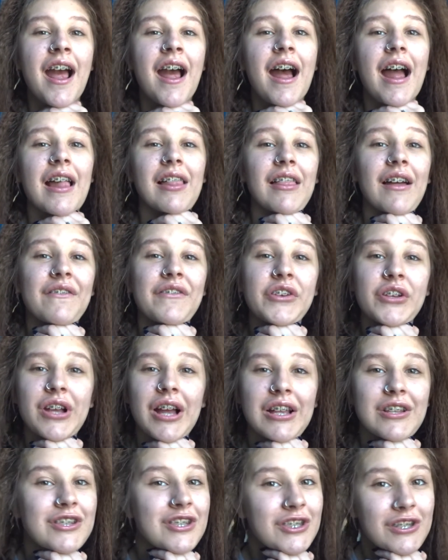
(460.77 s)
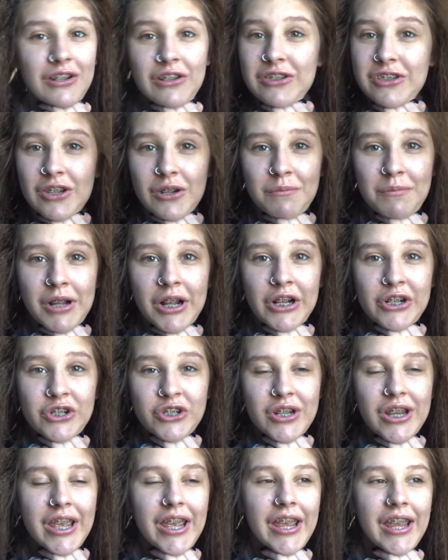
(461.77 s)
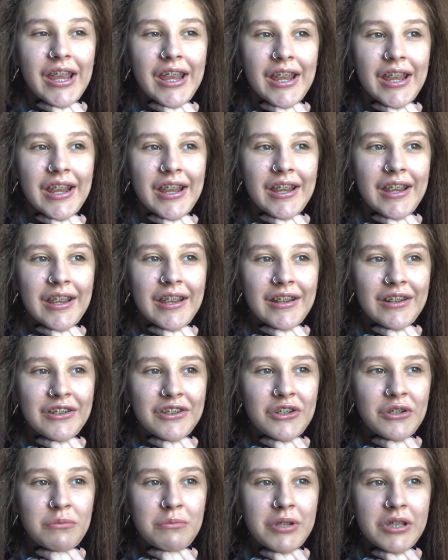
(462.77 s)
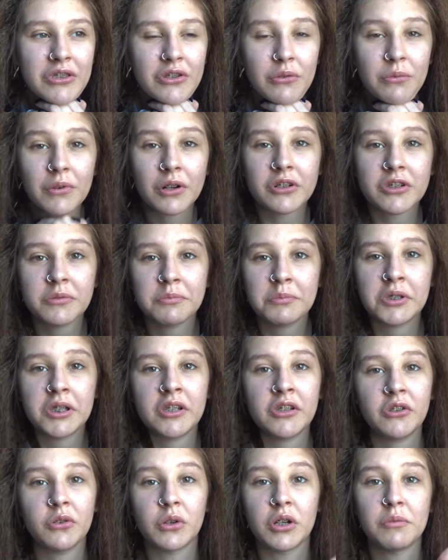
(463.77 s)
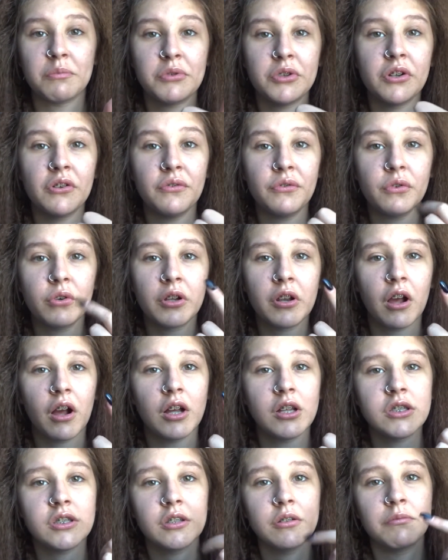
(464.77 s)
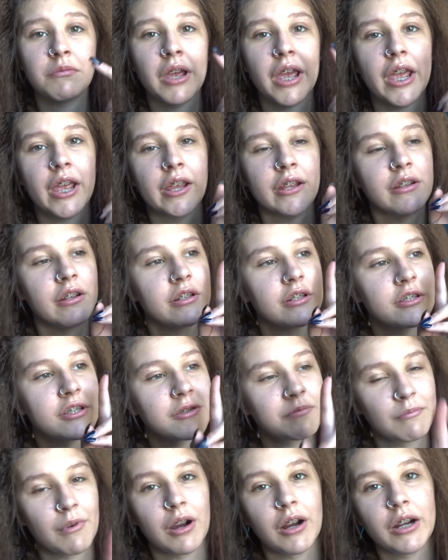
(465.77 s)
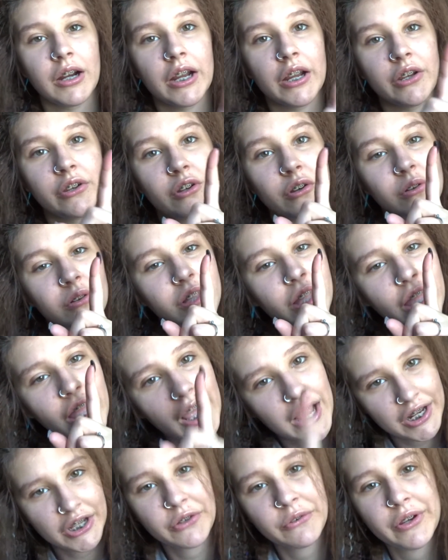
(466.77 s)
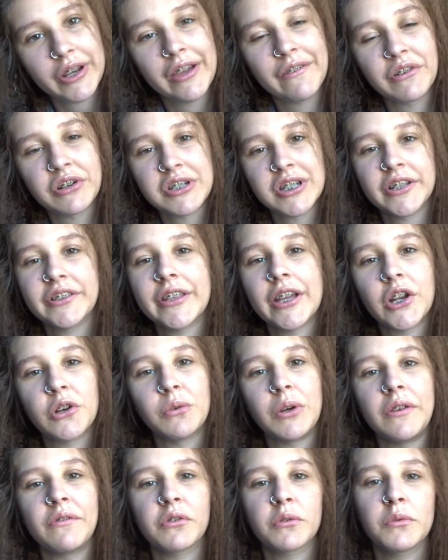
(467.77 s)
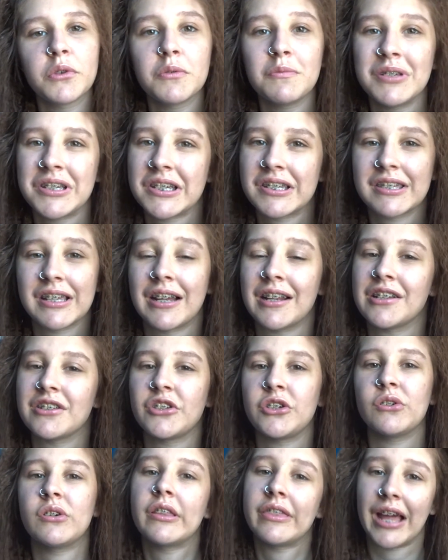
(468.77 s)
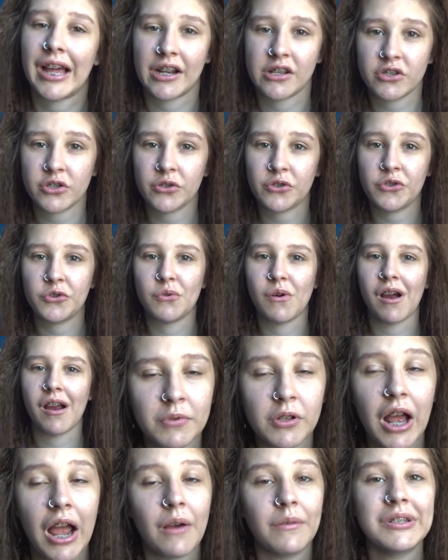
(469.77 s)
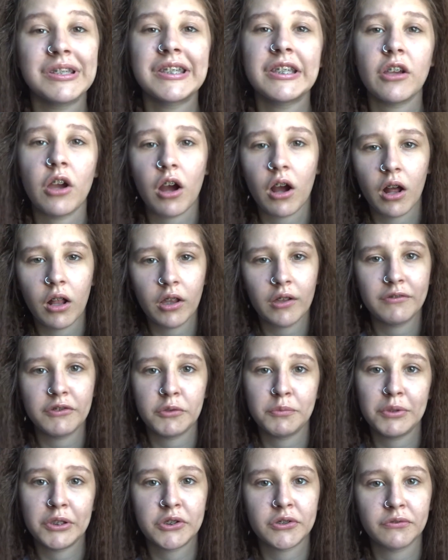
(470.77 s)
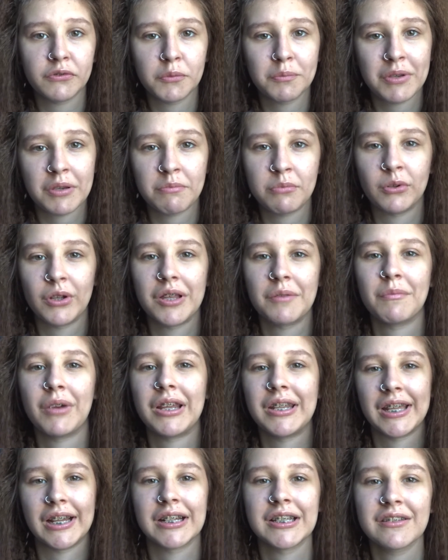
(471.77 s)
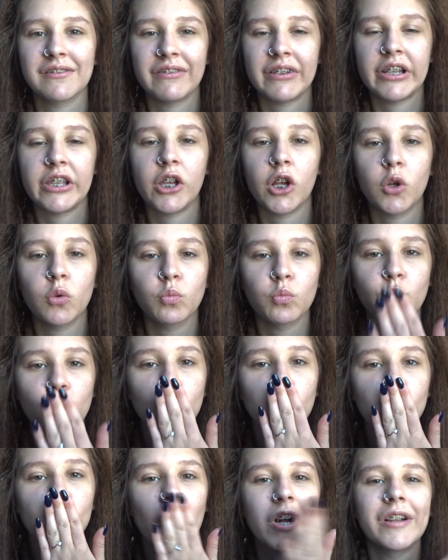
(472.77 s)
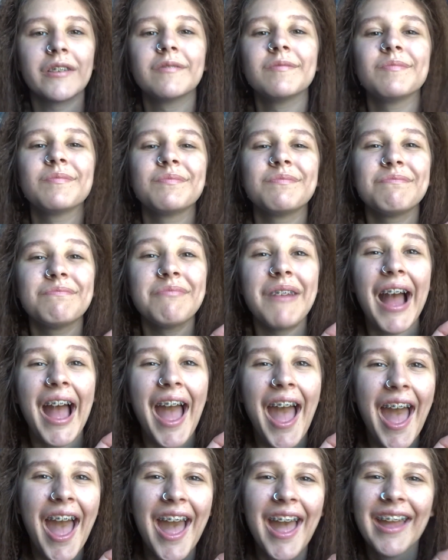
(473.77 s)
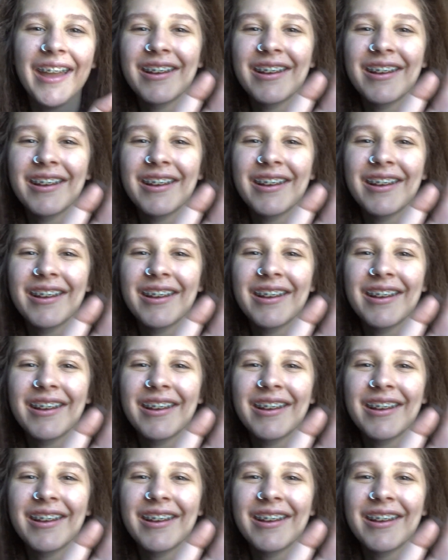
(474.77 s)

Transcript: I love you guys so, so much, and you mean the world to me. You are beautiful and awesome and smart, and don't let anyone ever take that away from you because that is you and that is who you are. I will see all of you beautiful people in my next video. Bye.